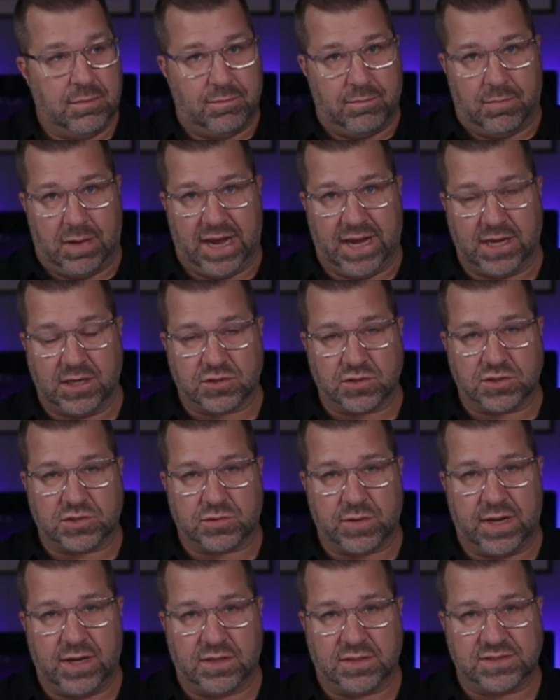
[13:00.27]
My interest
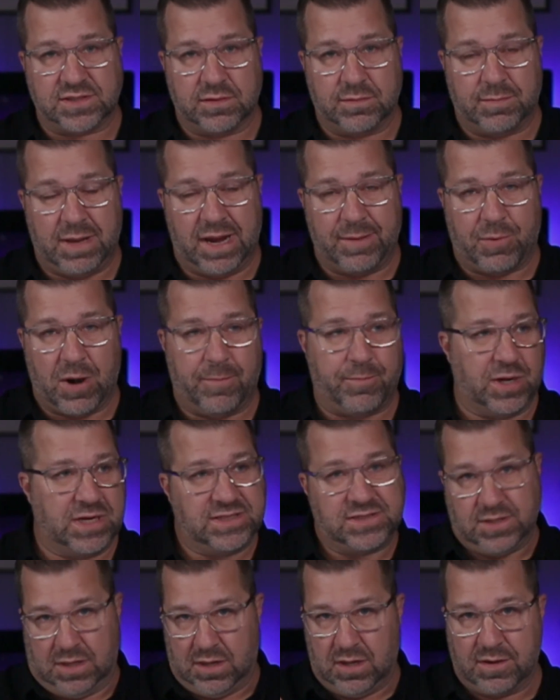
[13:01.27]
rate on some of my
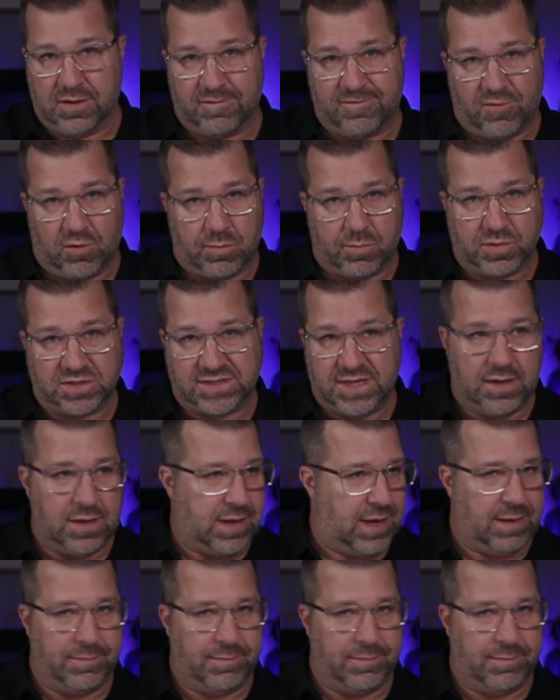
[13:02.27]
properties, under 4%.